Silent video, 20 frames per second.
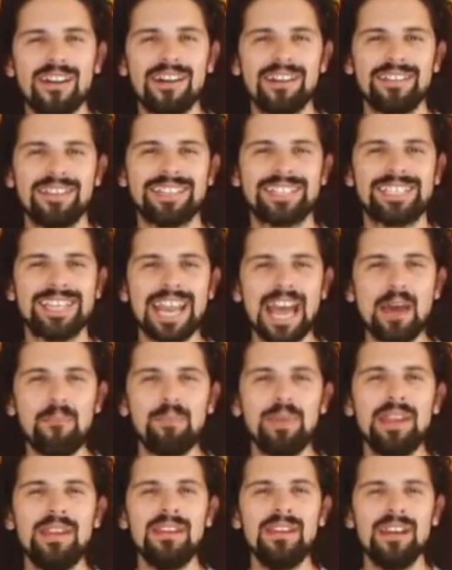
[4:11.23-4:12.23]
the
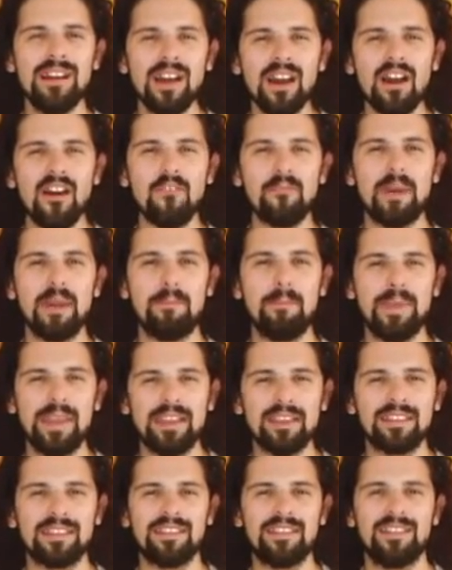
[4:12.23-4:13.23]
snapping of my
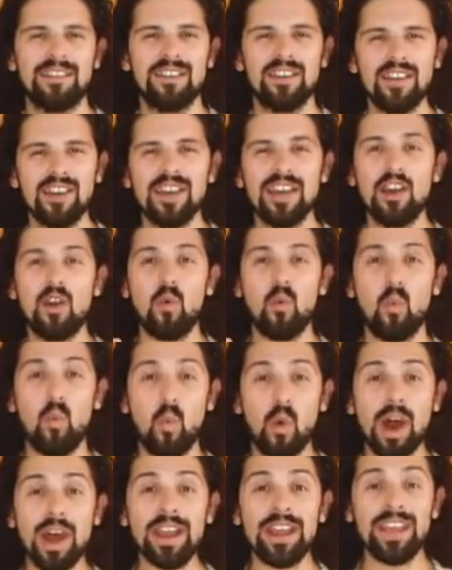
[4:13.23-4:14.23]
beat.
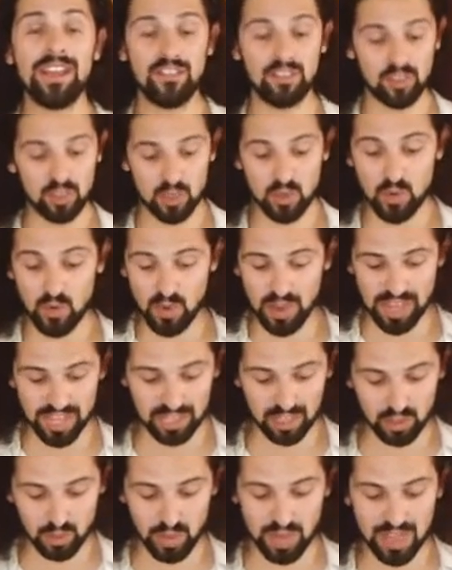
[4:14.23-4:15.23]
1 and 2
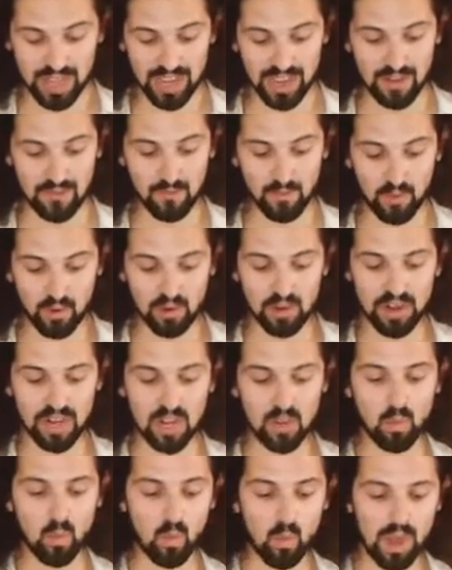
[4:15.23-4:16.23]
and 3 and 4
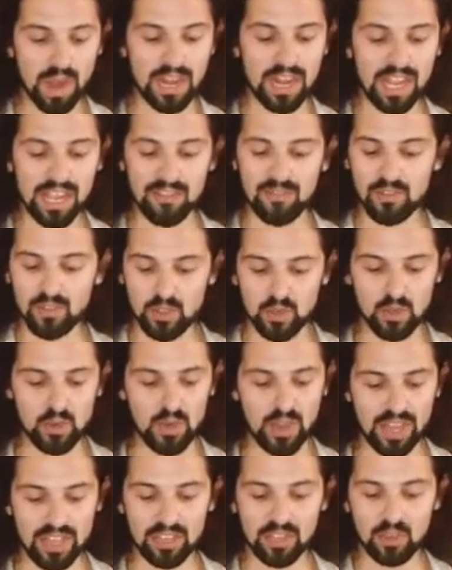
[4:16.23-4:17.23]
and 1 and 2
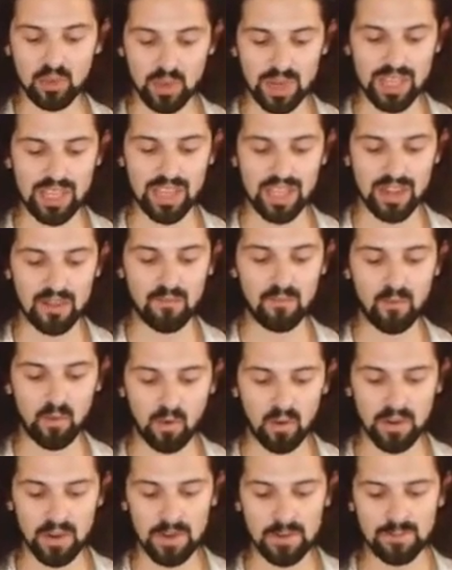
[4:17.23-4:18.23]
and 3 and
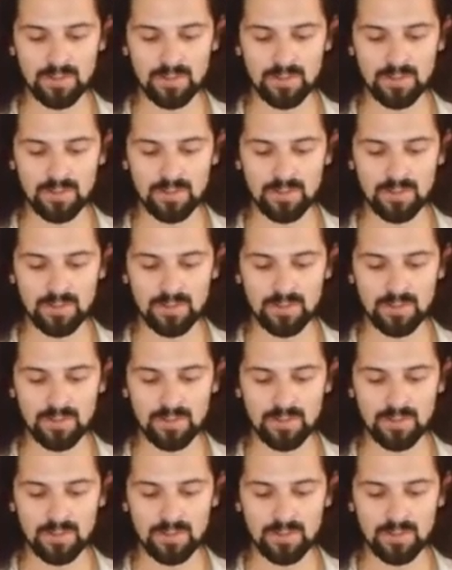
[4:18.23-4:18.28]
4.